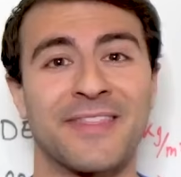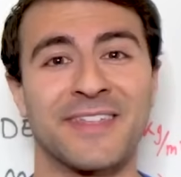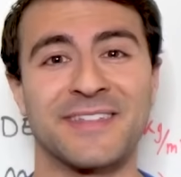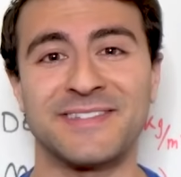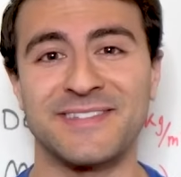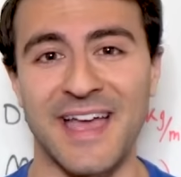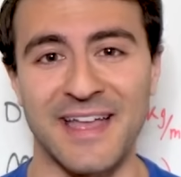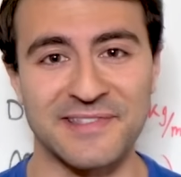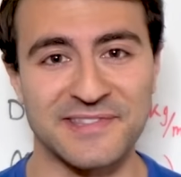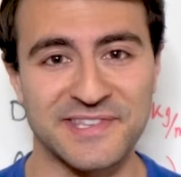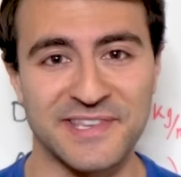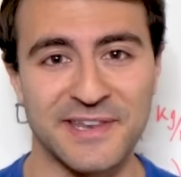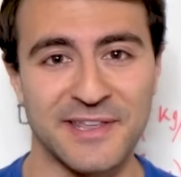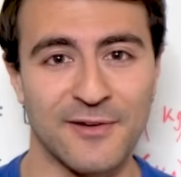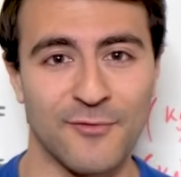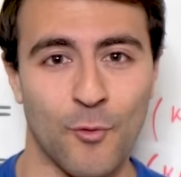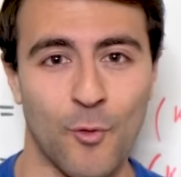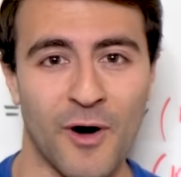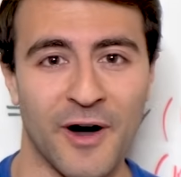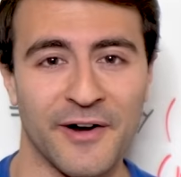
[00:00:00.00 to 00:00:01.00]
the density
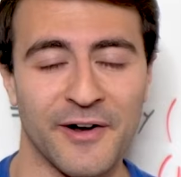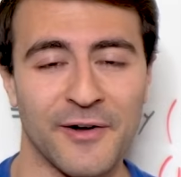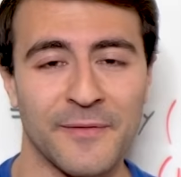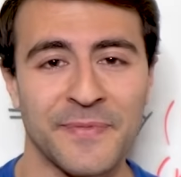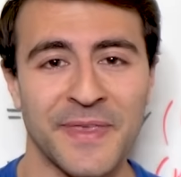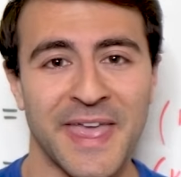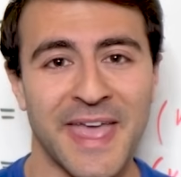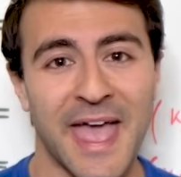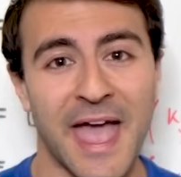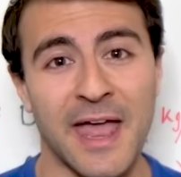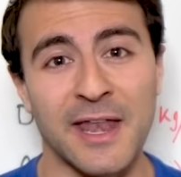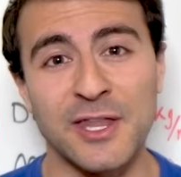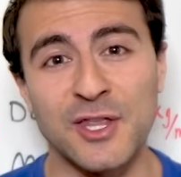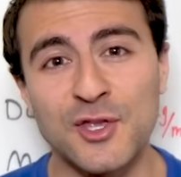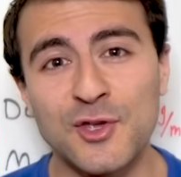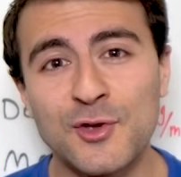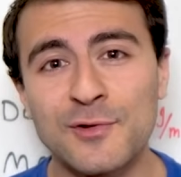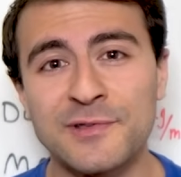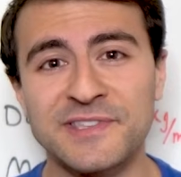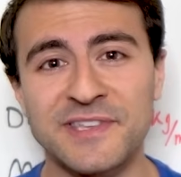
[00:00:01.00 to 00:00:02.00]
of water
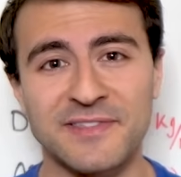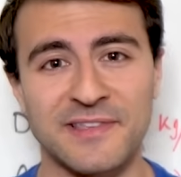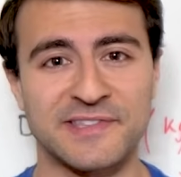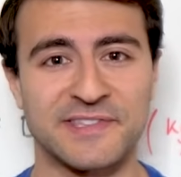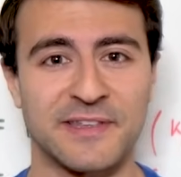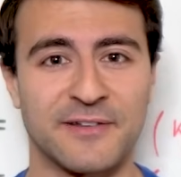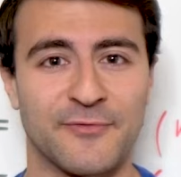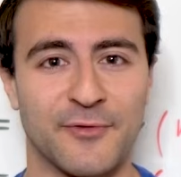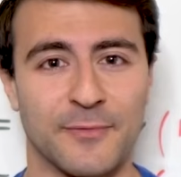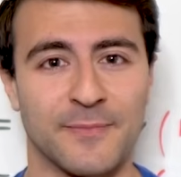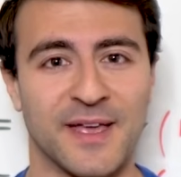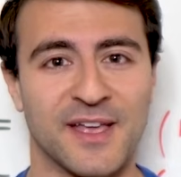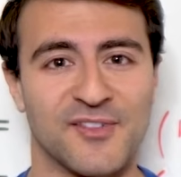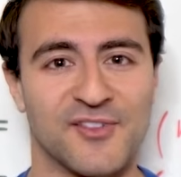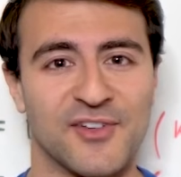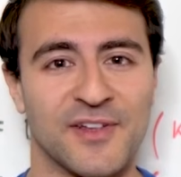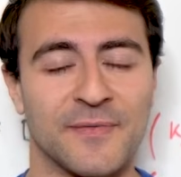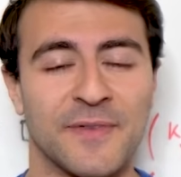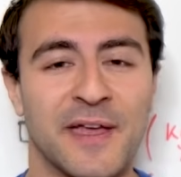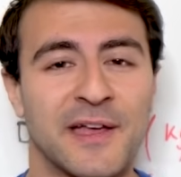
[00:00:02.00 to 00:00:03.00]
and using this
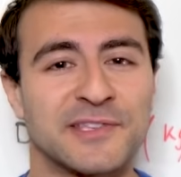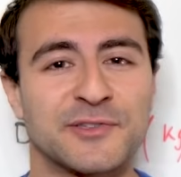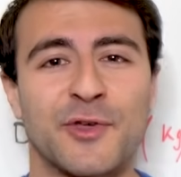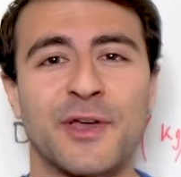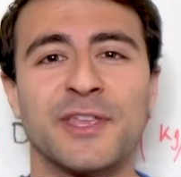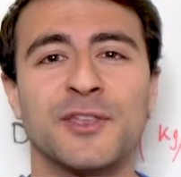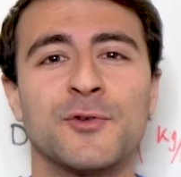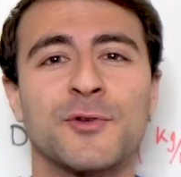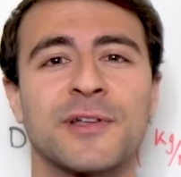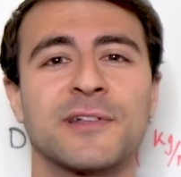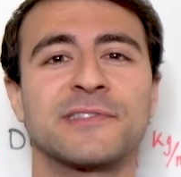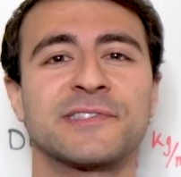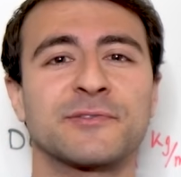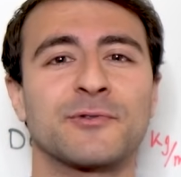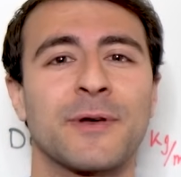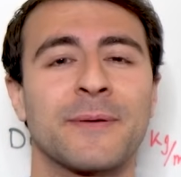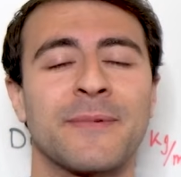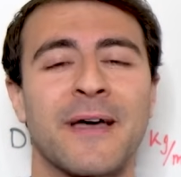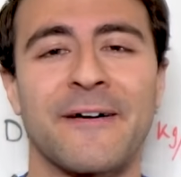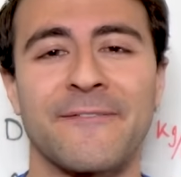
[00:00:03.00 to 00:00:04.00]
information so that you can
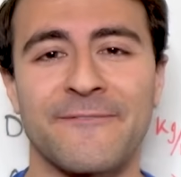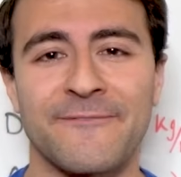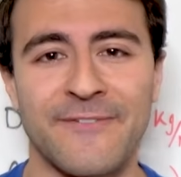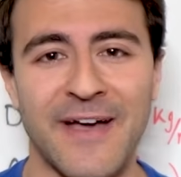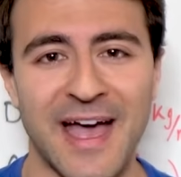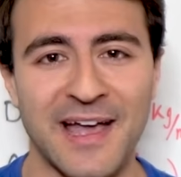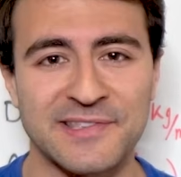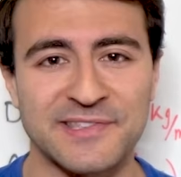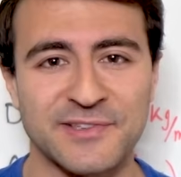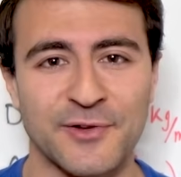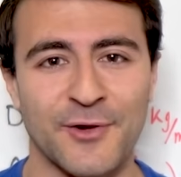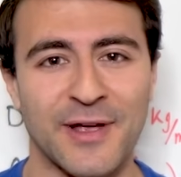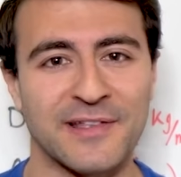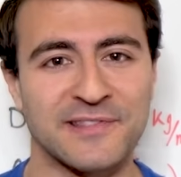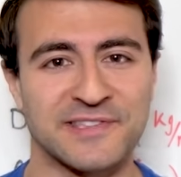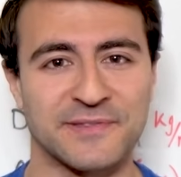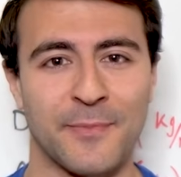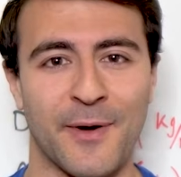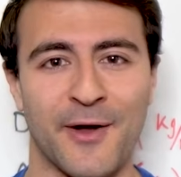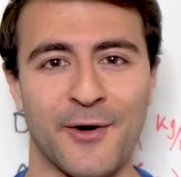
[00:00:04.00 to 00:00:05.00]
swim faster
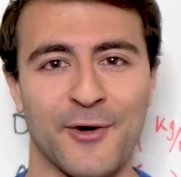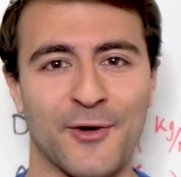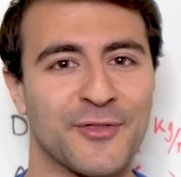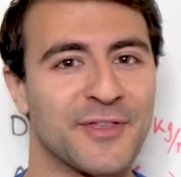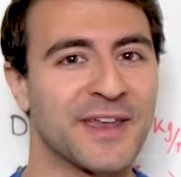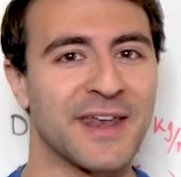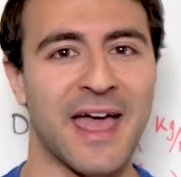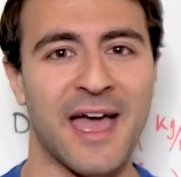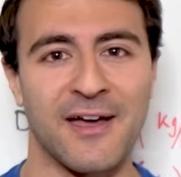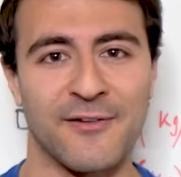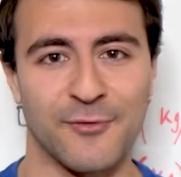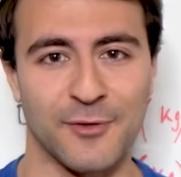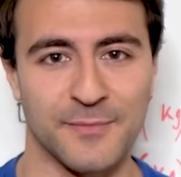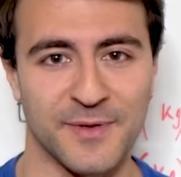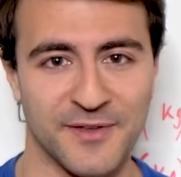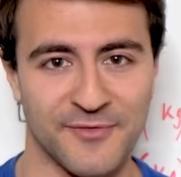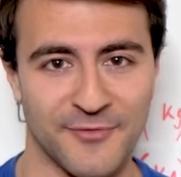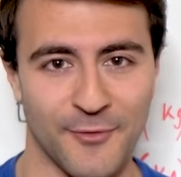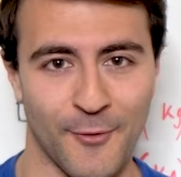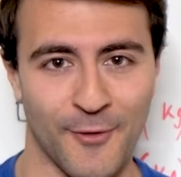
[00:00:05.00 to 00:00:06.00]
and smarter than ever
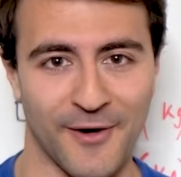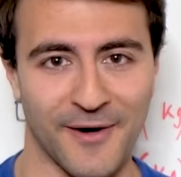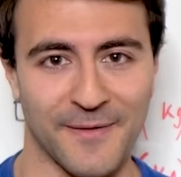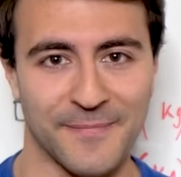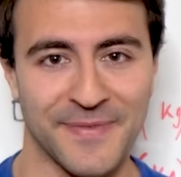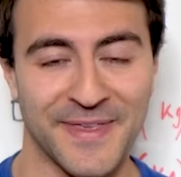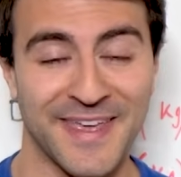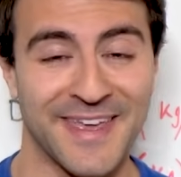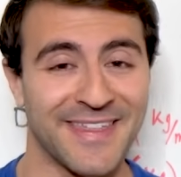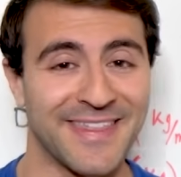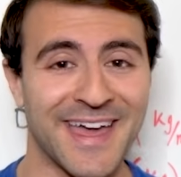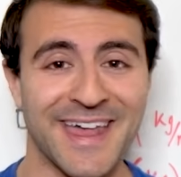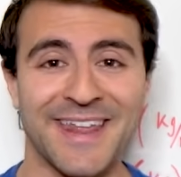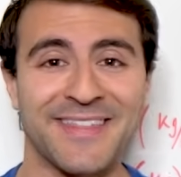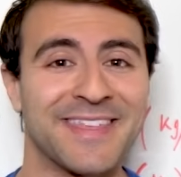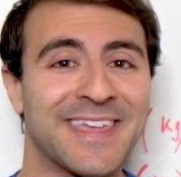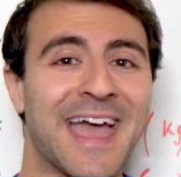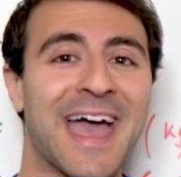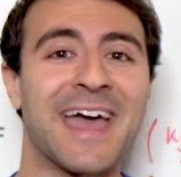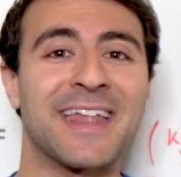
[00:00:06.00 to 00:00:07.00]
before. Then
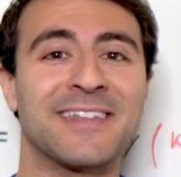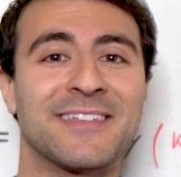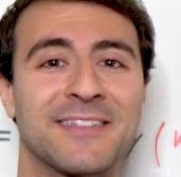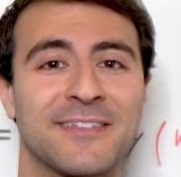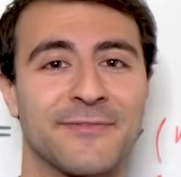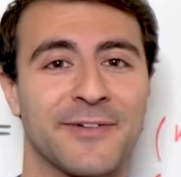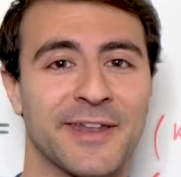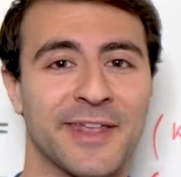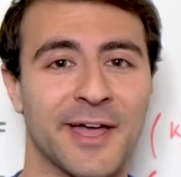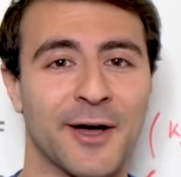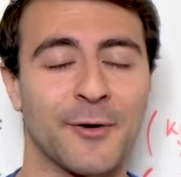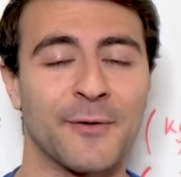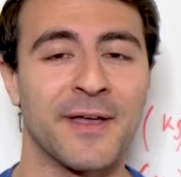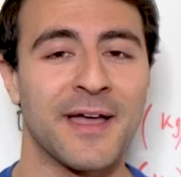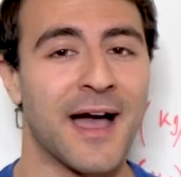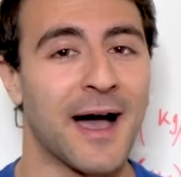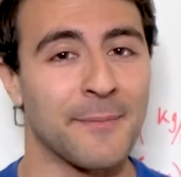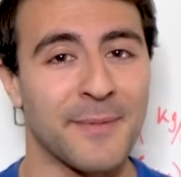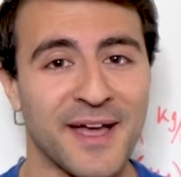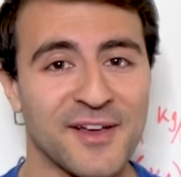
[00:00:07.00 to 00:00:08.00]
at the end of the video,
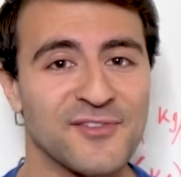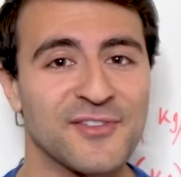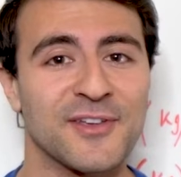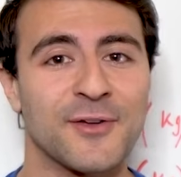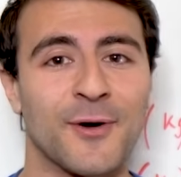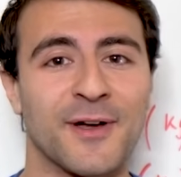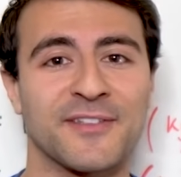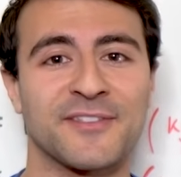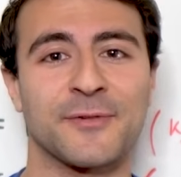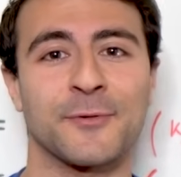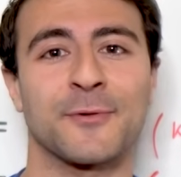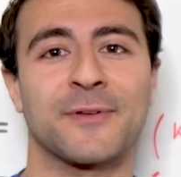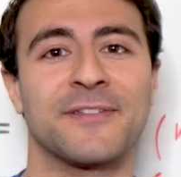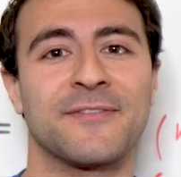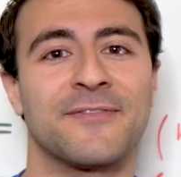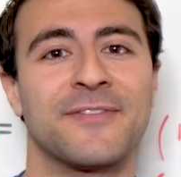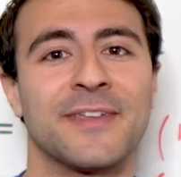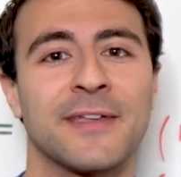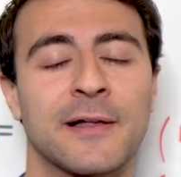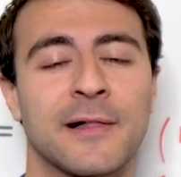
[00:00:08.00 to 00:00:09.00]
I'm actually going to
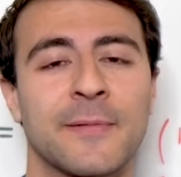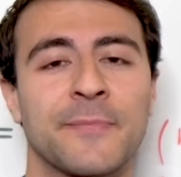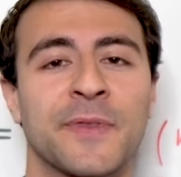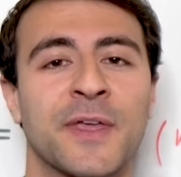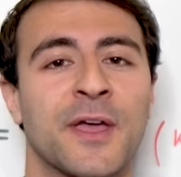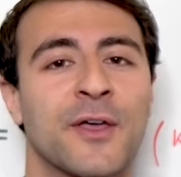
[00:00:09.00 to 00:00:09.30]
reveal